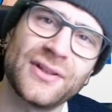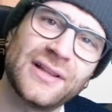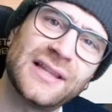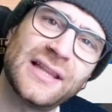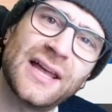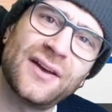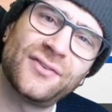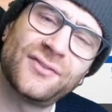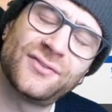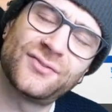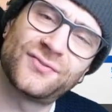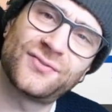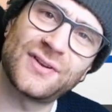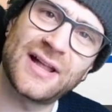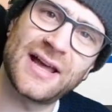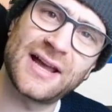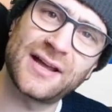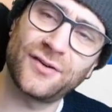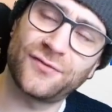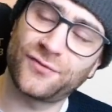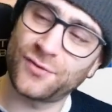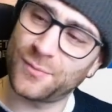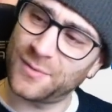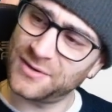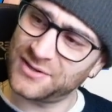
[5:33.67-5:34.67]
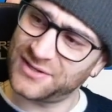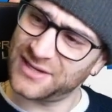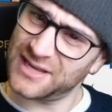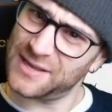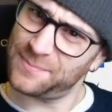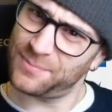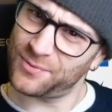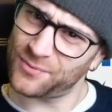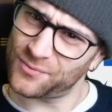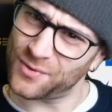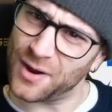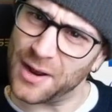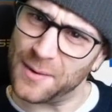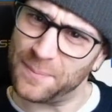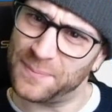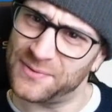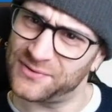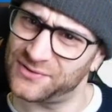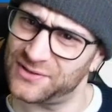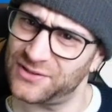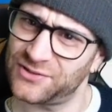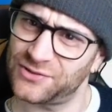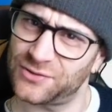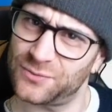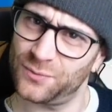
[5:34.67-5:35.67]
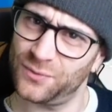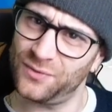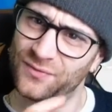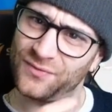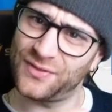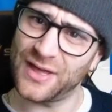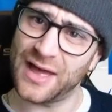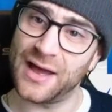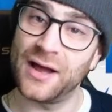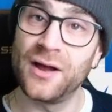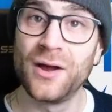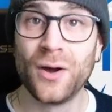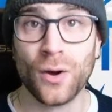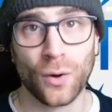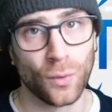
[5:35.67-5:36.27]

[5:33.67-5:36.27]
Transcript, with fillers: left flank from a deeper right position with that